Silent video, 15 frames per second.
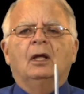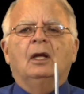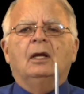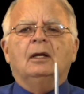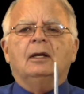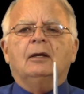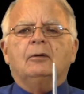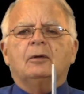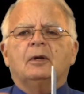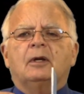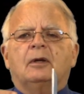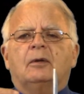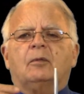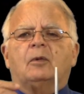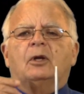Now,
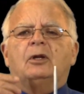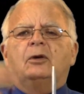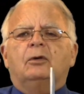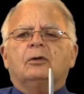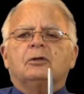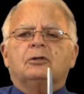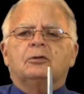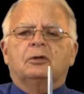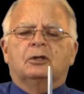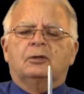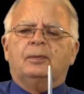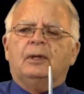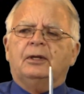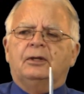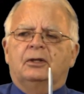in order to
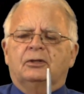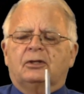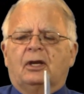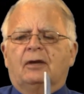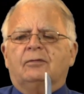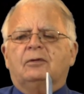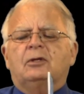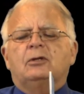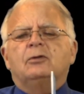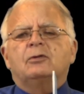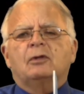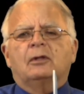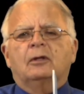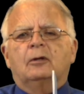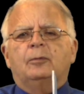explain this, I have to use a
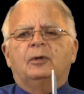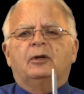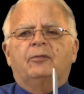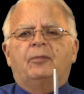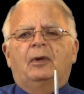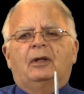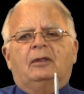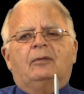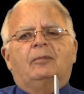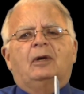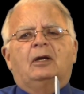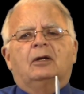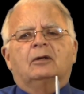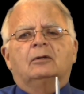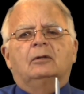little bit of
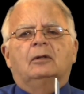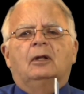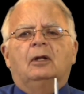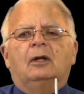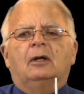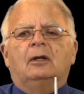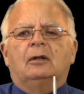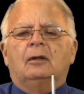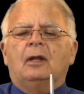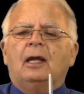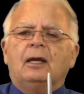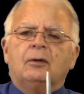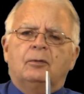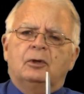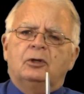mathematical
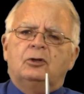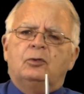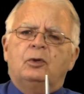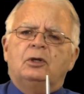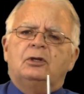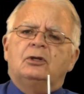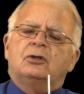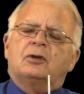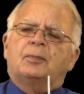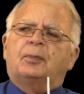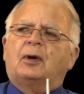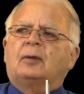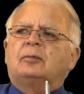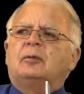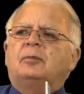language, which is a
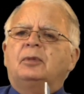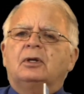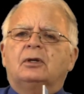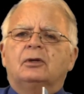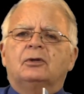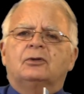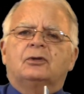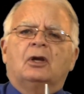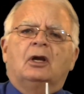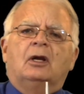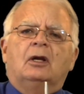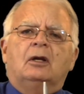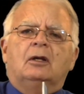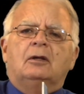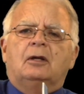problem because
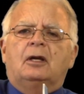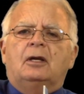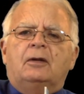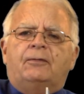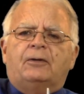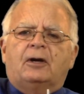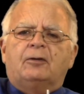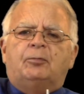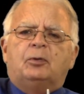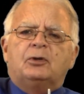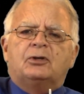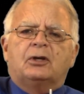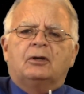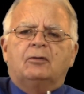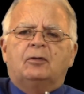
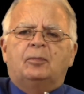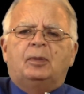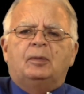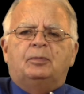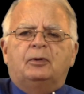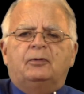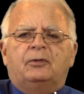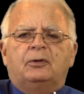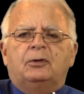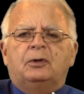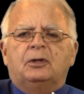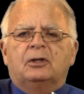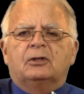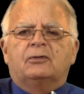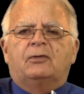95% of the people viewing
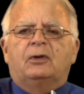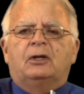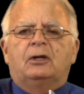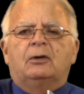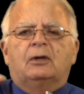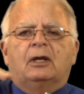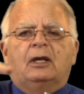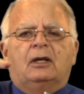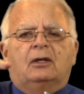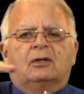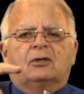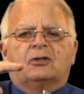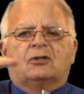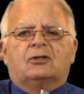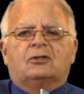this video can't
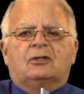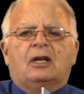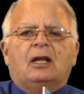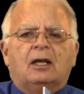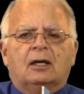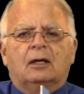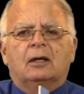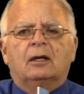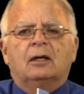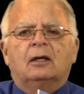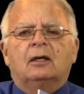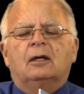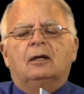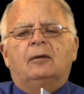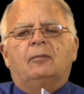stand
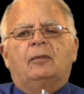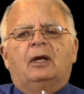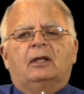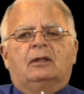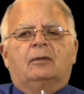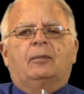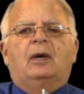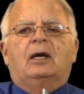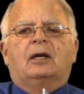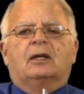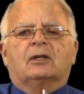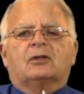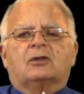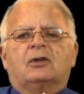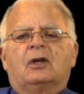
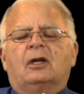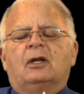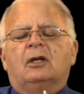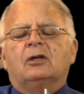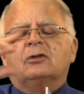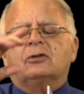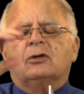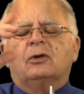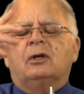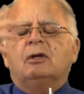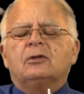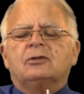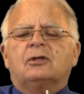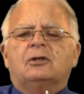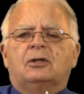mathematics. So
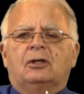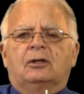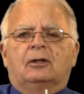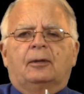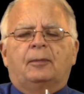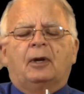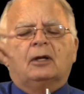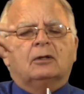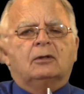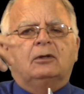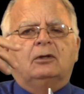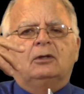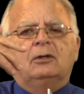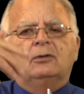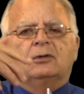here's the deal. I'm not going to
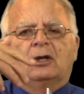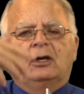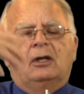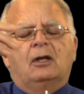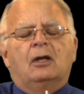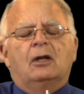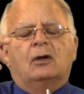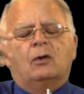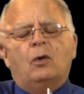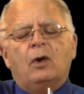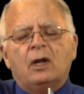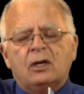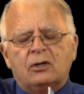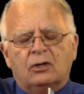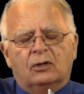use any
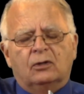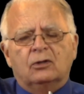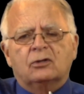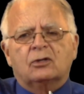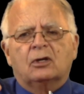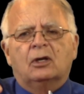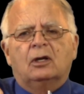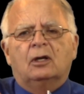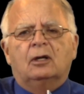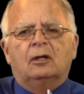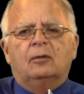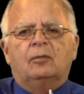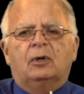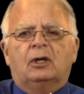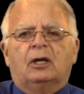equations,
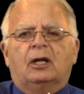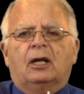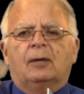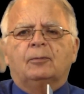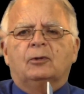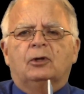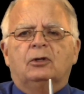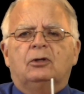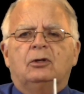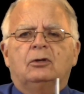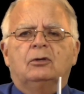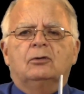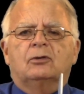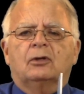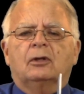but I am going to
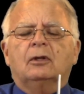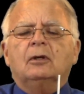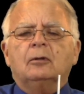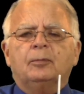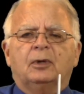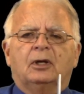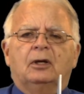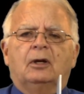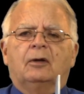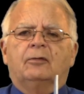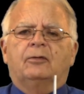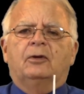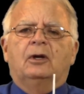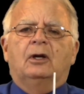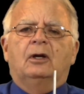use a little bit of
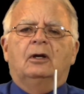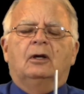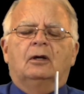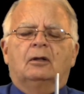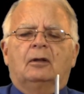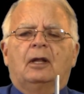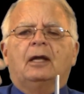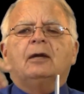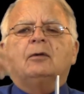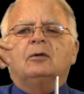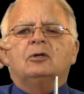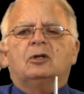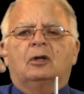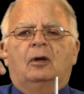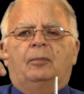
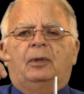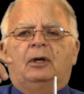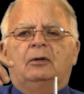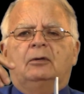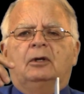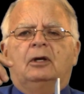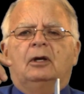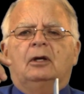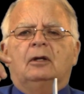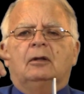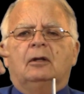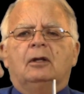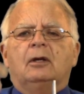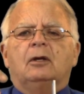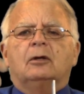language about
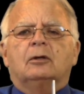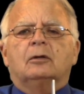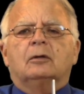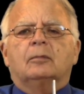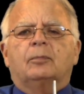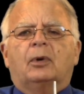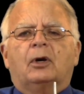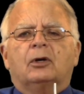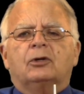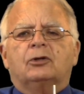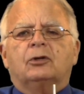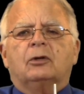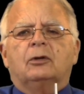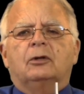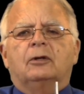linear
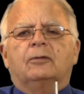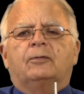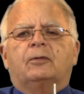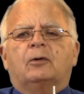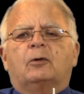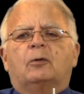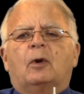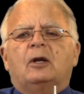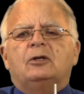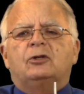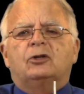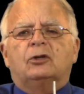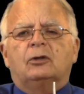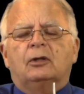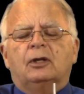partial
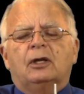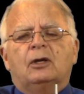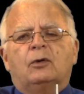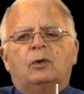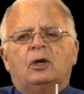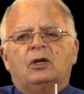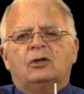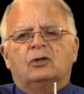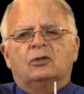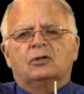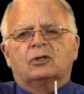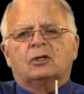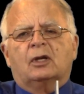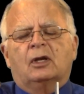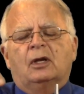differential
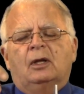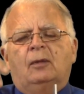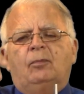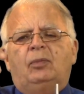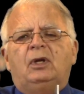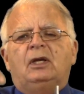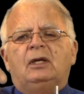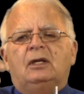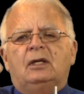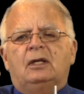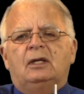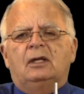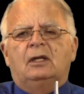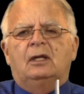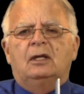equations,
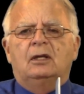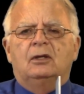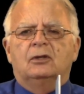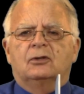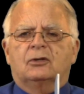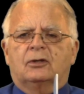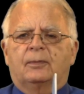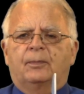PDEs.